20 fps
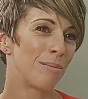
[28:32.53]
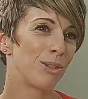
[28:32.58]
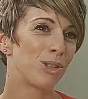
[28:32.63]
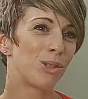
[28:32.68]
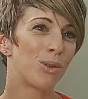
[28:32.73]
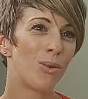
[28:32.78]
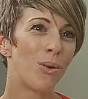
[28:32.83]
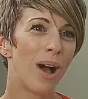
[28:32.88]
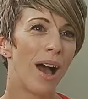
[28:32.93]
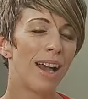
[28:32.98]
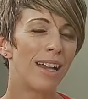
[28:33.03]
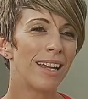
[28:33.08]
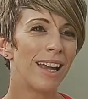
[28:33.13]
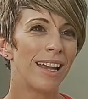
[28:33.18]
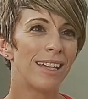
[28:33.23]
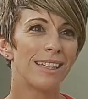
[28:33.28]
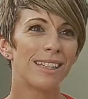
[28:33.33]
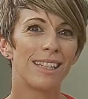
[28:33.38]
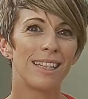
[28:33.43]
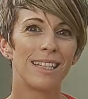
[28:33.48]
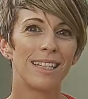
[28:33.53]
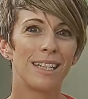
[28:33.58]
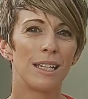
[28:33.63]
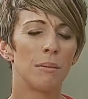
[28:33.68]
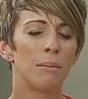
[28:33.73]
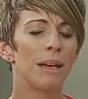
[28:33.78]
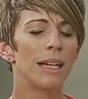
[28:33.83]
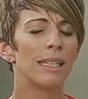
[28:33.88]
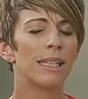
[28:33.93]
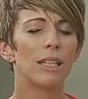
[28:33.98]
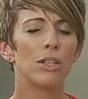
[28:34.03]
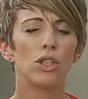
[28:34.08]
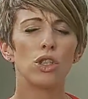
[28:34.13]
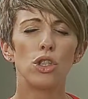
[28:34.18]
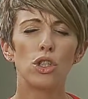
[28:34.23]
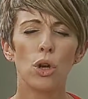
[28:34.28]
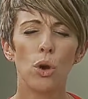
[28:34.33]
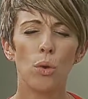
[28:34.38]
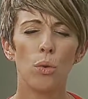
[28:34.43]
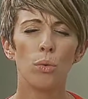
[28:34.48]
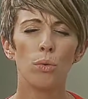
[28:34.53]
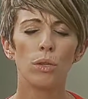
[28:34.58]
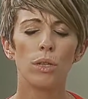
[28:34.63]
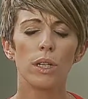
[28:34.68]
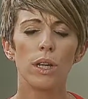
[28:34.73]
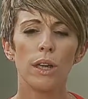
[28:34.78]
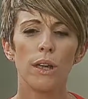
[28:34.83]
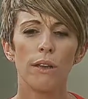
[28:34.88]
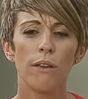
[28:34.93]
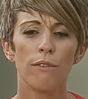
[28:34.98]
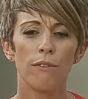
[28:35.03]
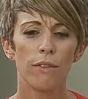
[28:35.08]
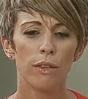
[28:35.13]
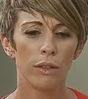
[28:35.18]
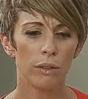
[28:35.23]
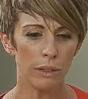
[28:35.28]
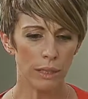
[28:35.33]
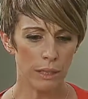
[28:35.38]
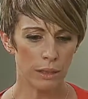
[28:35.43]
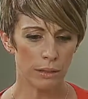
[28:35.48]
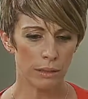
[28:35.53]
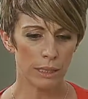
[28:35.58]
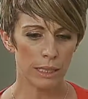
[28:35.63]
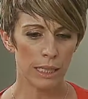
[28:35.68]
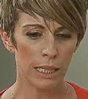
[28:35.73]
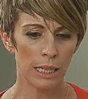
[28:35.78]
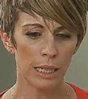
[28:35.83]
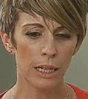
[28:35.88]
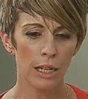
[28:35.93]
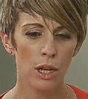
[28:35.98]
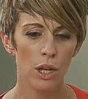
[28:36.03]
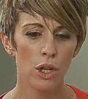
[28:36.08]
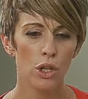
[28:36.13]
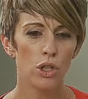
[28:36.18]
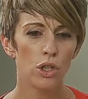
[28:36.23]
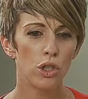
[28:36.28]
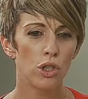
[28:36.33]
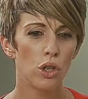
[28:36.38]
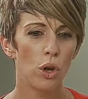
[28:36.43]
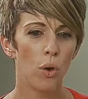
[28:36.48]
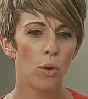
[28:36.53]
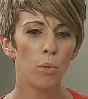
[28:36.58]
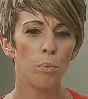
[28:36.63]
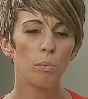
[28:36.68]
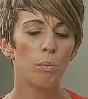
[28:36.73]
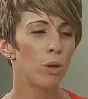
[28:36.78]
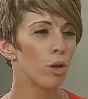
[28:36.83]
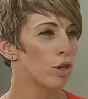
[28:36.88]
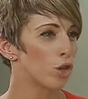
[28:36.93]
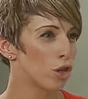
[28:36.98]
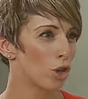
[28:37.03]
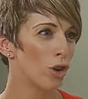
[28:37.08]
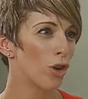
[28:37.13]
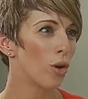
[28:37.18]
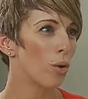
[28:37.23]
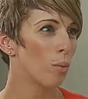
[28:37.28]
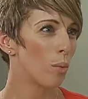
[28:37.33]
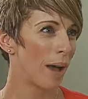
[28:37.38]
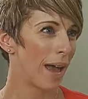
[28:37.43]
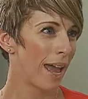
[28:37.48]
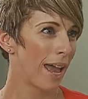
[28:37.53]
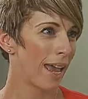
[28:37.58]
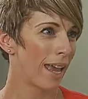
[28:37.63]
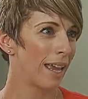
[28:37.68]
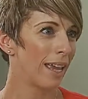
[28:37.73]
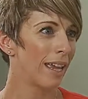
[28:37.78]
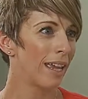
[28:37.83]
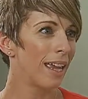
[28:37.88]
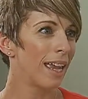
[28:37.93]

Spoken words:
So I said to him, I said, don't feel guilty. Don't push her away.